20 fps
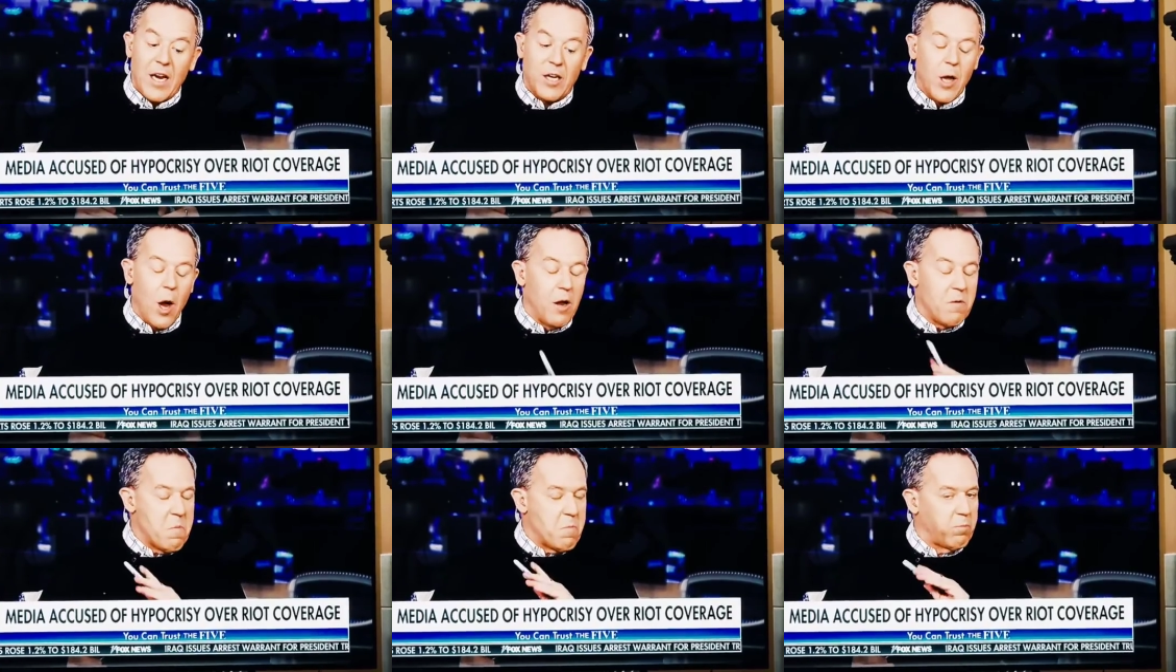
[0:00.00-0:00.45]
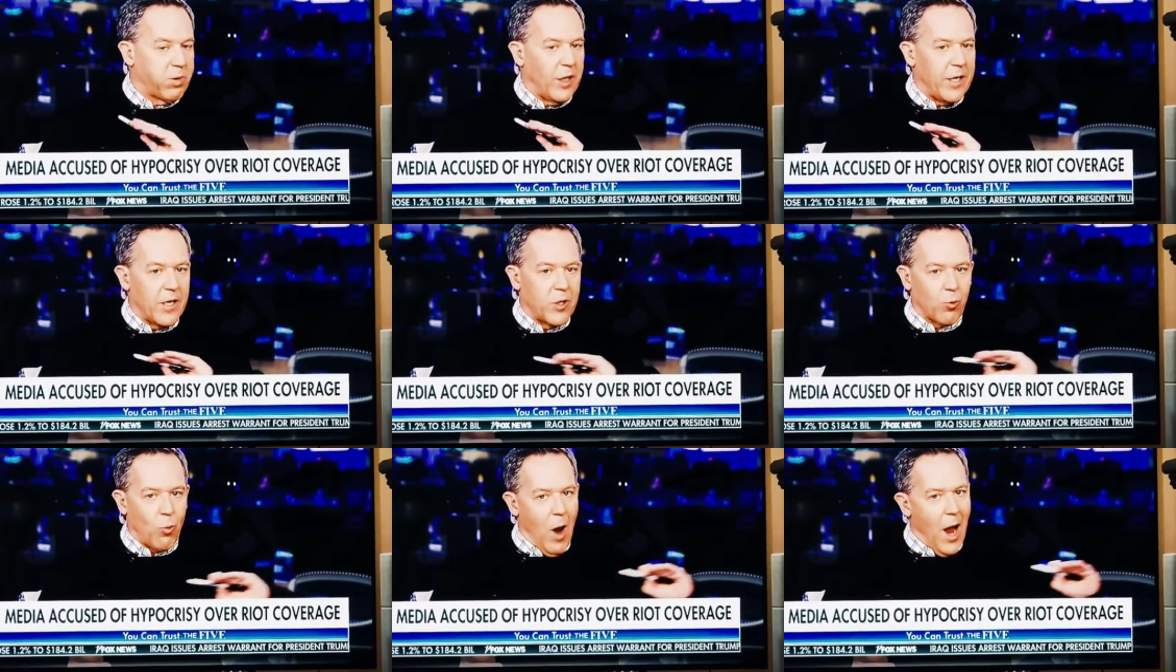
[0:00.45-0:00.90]
It
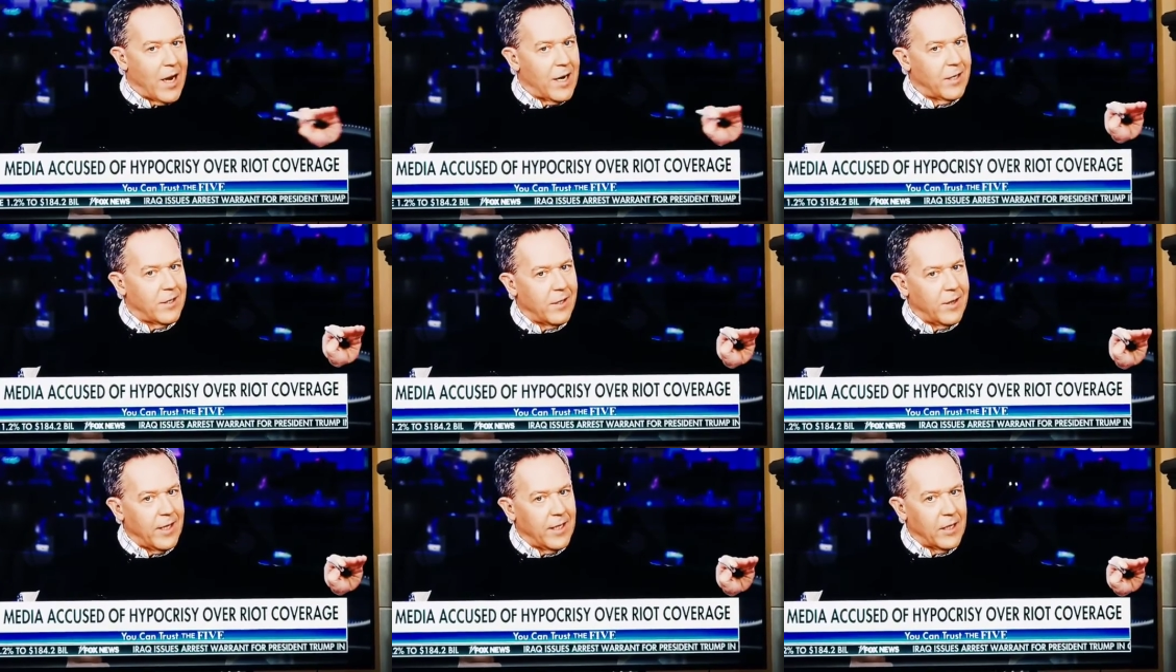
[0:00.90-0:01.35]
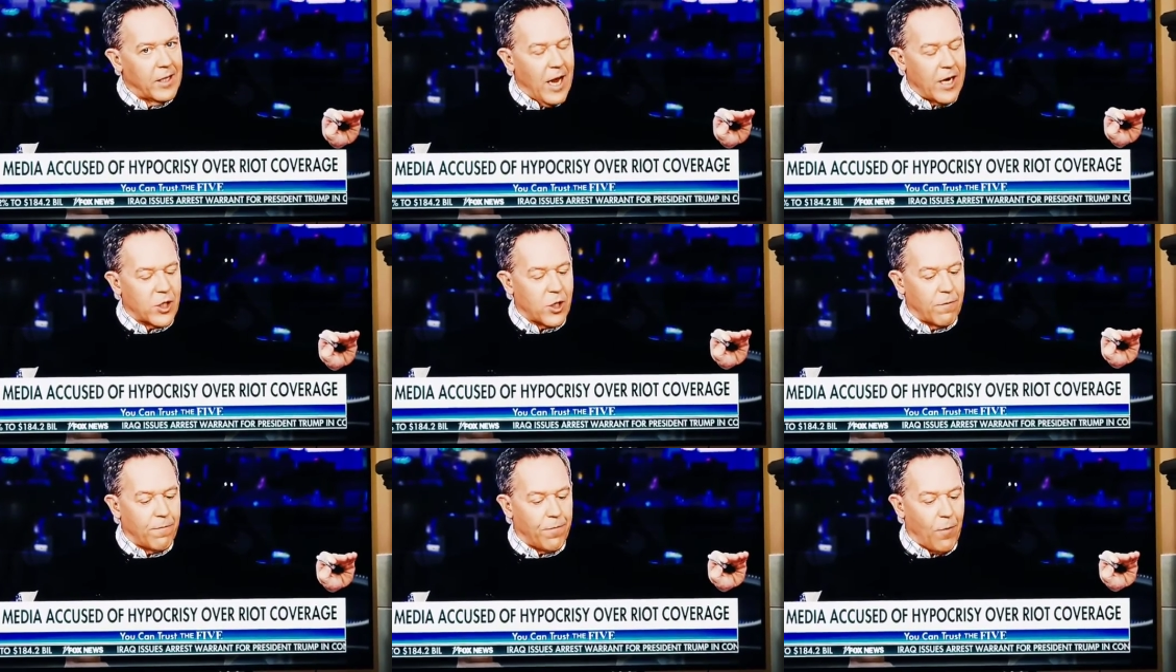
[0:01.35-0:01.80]
bleeds right into the
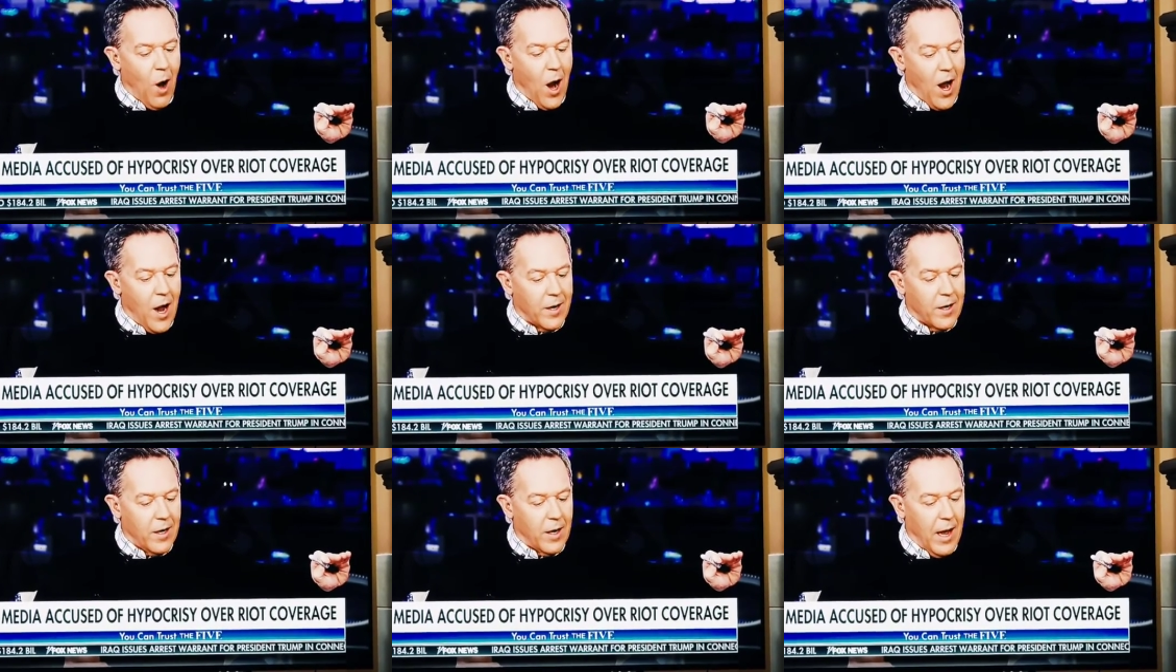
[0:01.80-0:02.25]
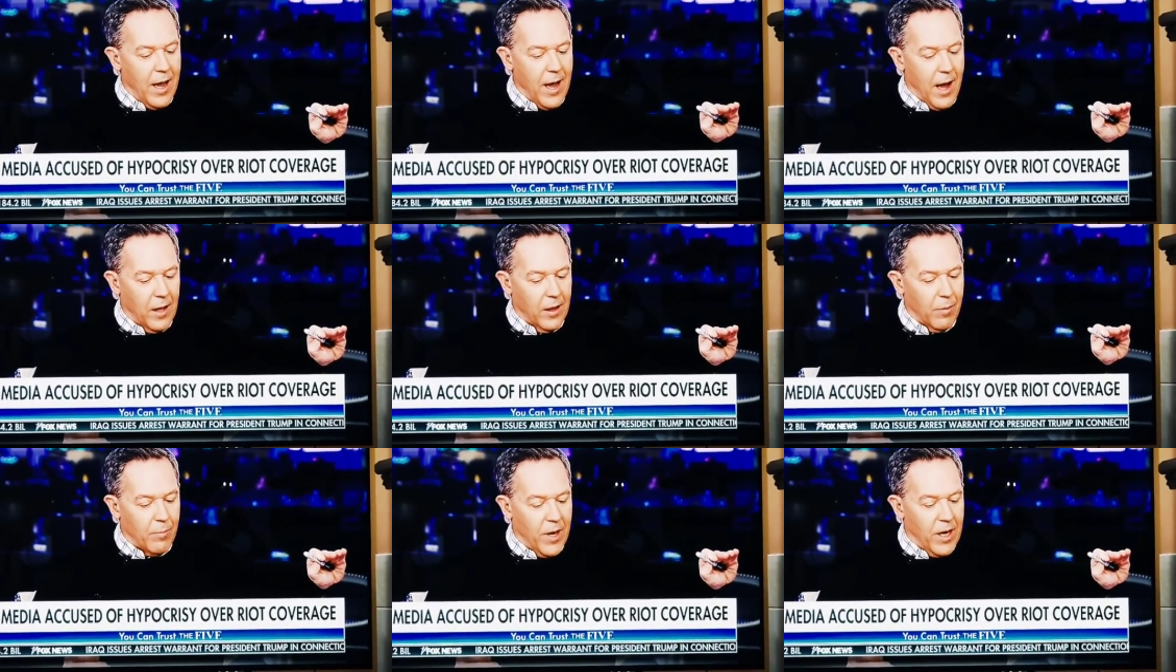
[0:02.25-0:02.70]
election fraud
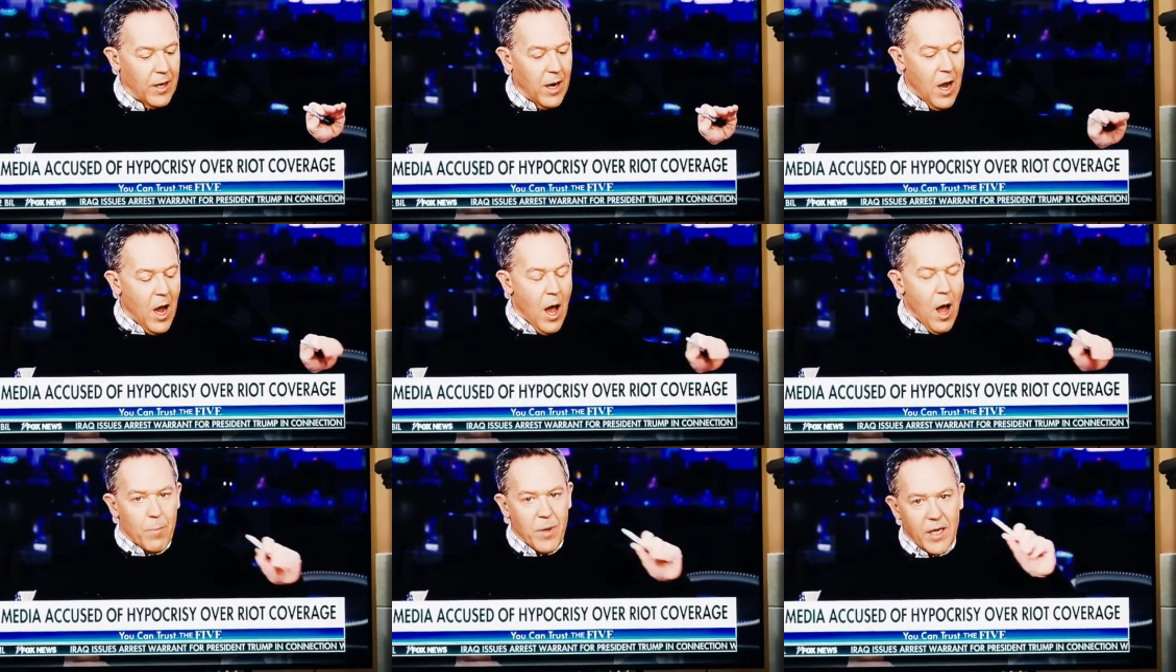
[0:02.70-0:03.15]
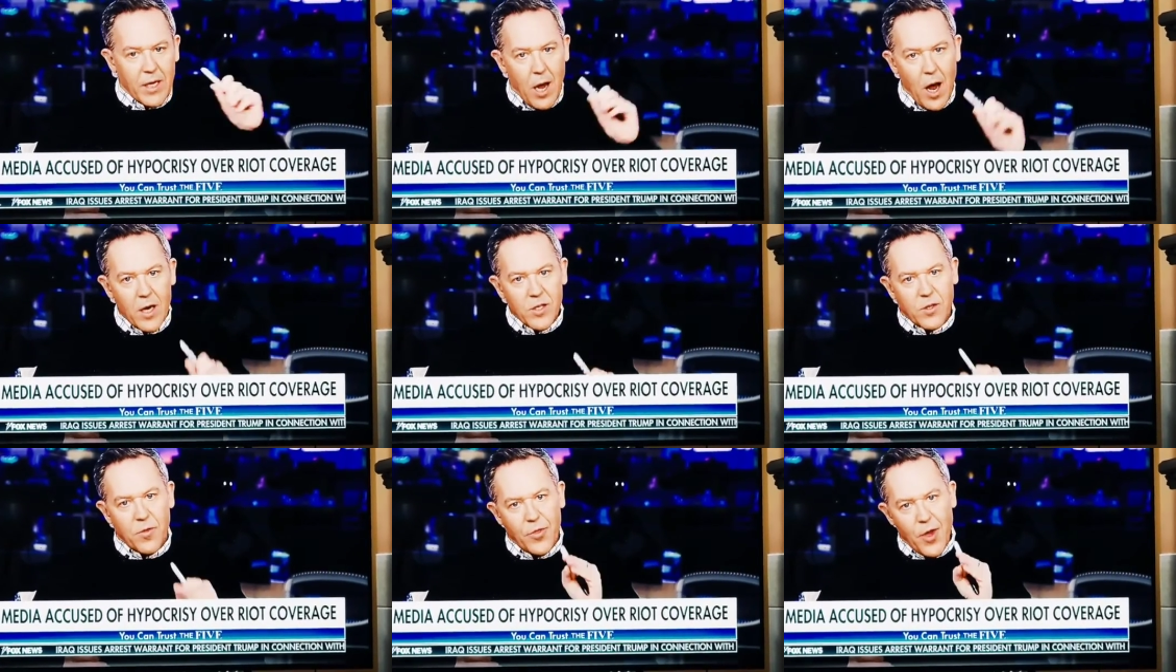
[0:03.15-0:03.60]
element
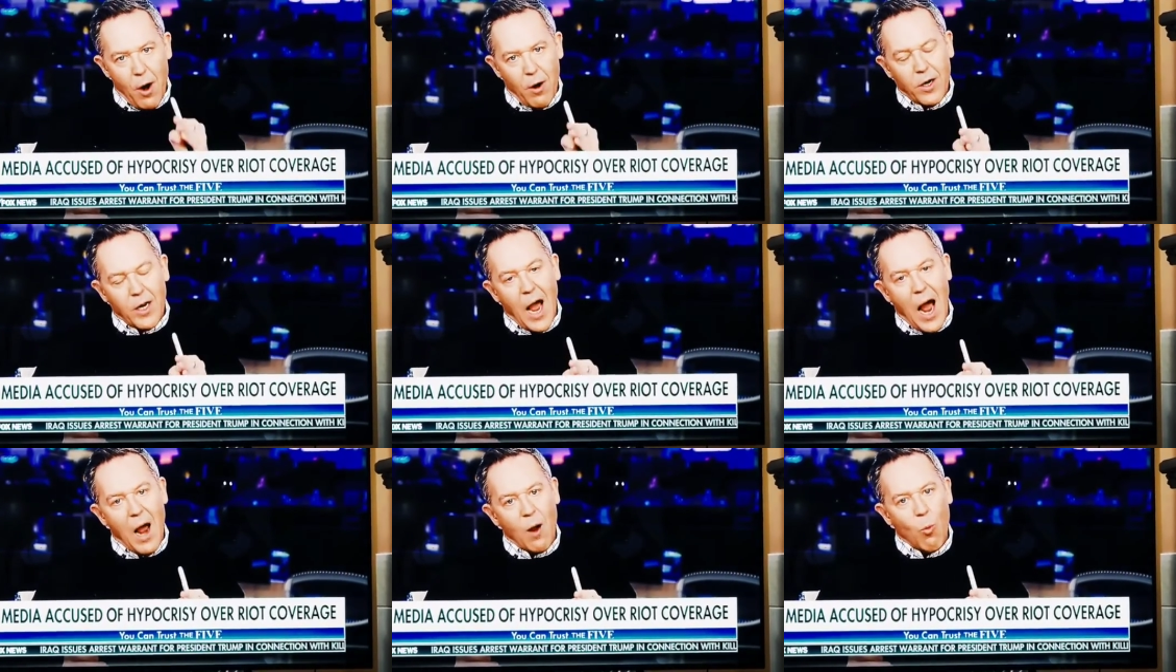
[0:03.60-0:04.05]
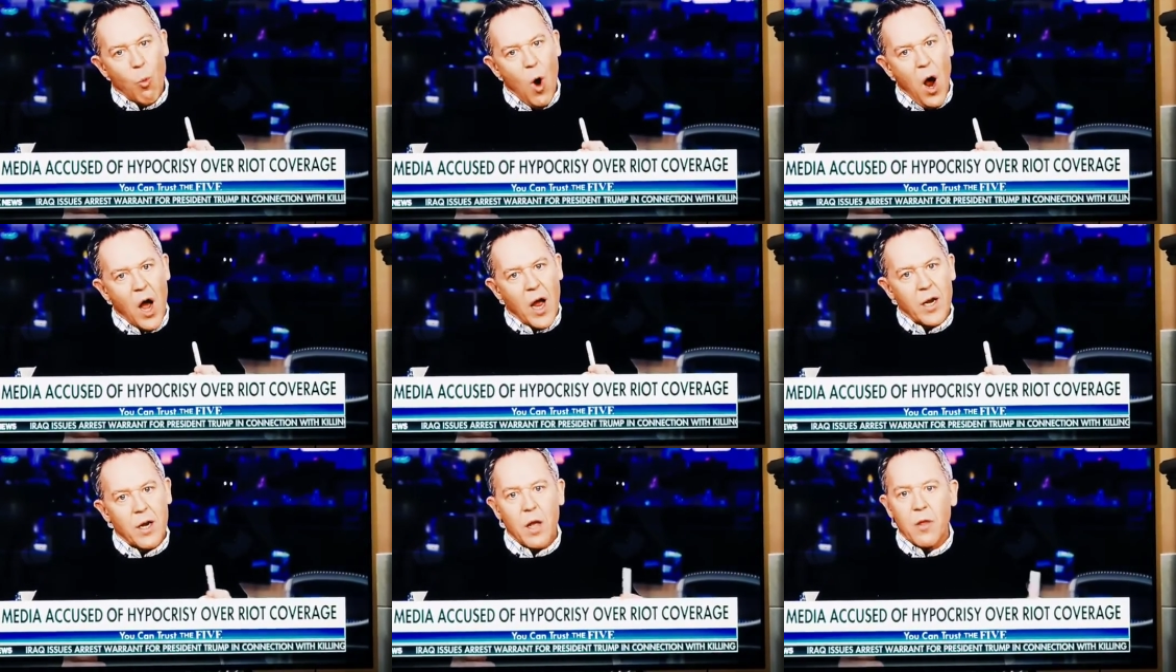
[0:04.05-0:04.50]
because their guy
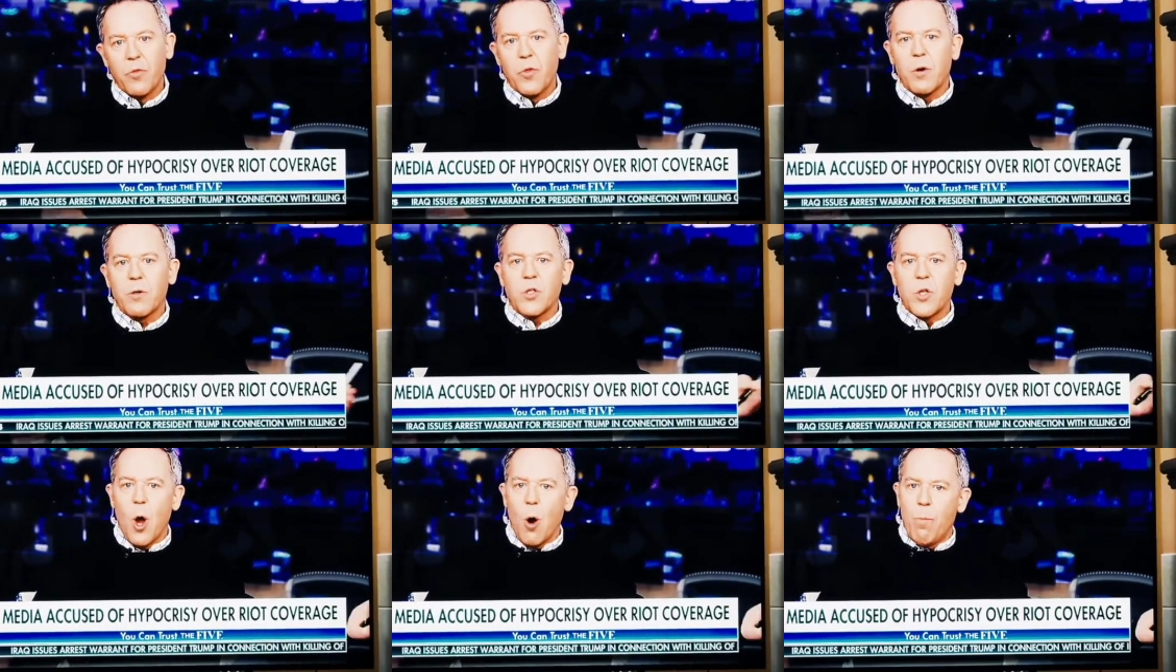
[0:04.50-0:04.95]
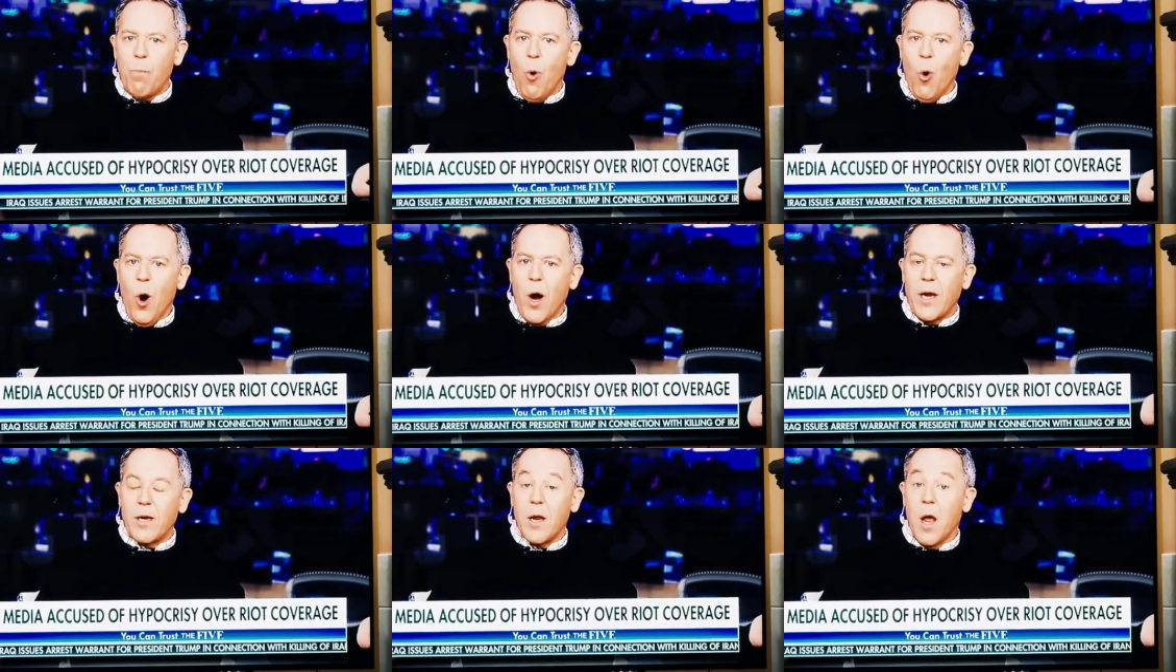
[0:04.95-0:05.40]
won. There's no
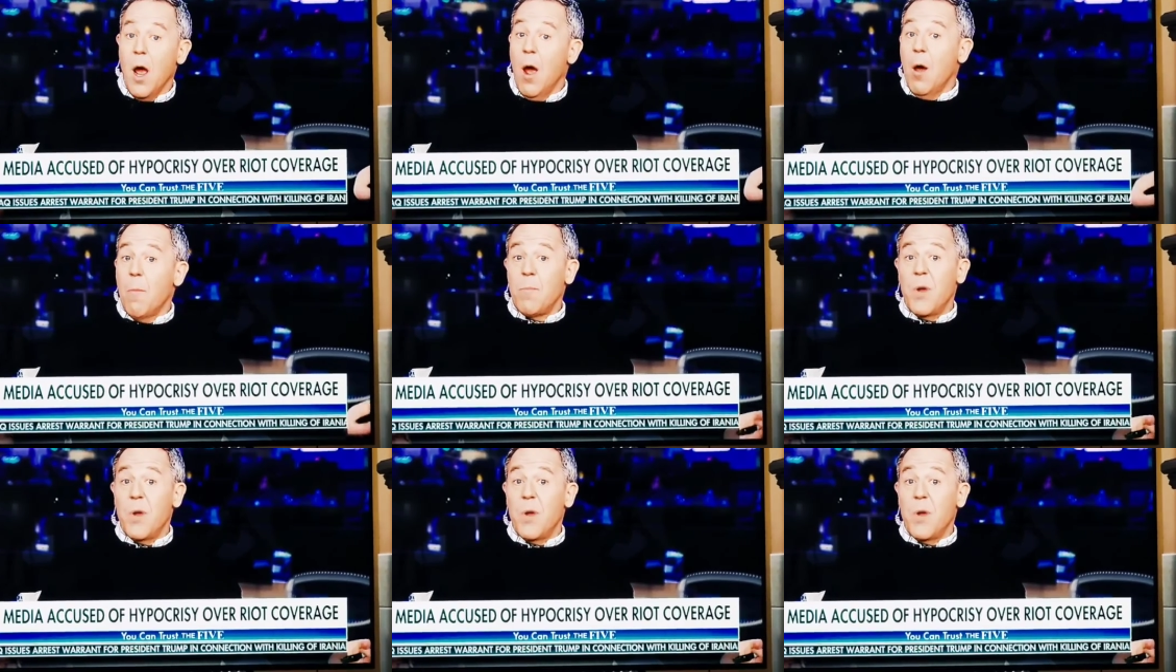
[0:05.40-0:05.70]
point.